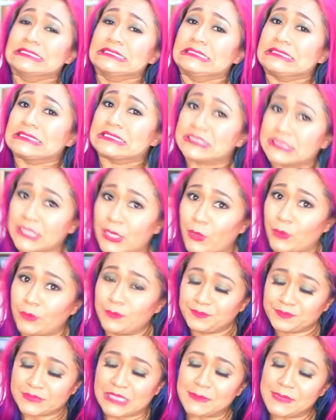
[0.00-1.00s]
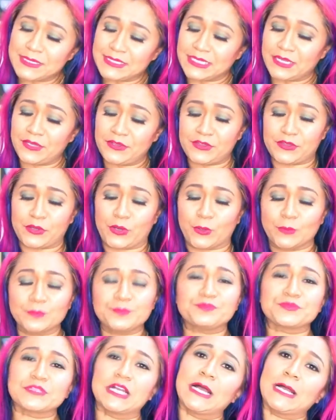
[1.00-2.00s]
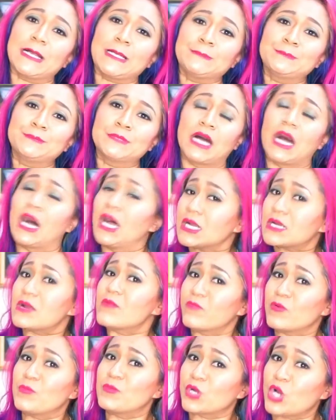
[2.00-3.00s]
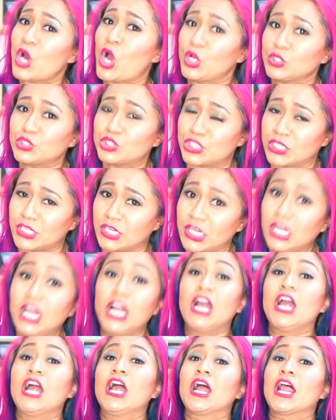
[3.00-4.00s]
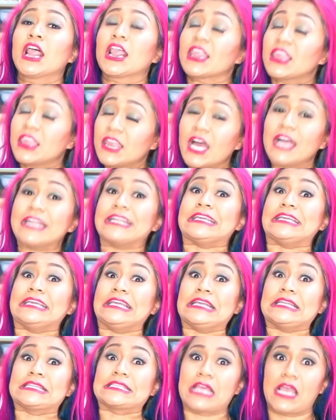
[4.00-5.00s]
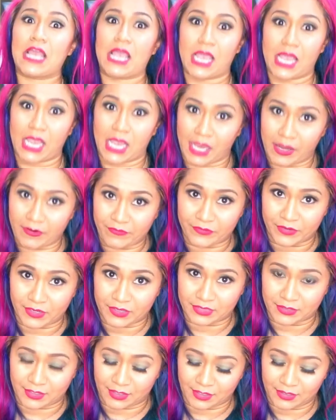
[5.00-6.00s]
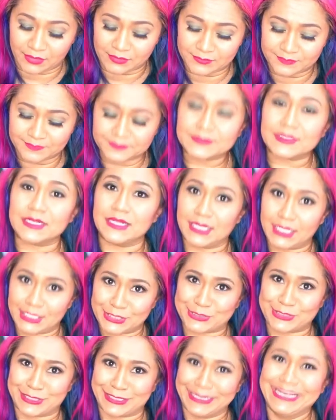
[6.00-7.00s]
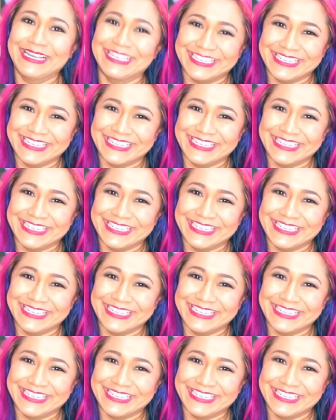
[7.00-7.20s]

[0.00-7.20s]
So let me tell you though, I come from a culture that eats everything. Literally.